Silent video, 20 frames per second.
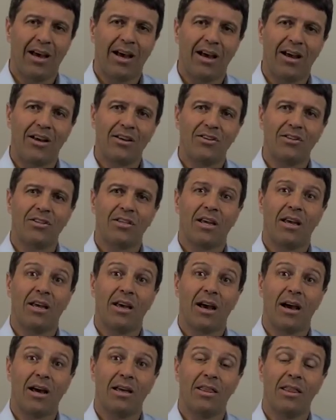as
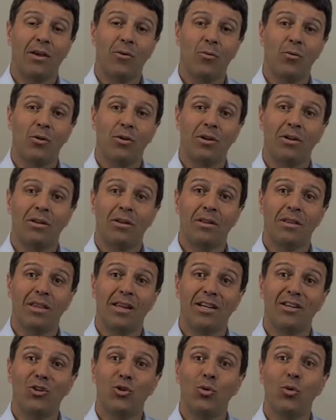they would
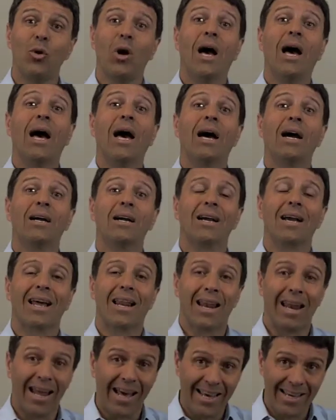their new
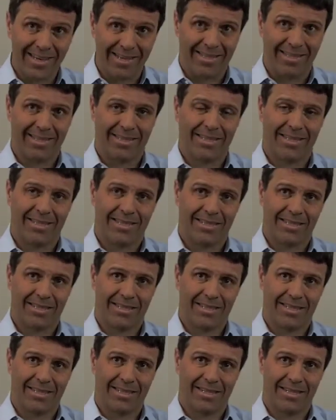clients.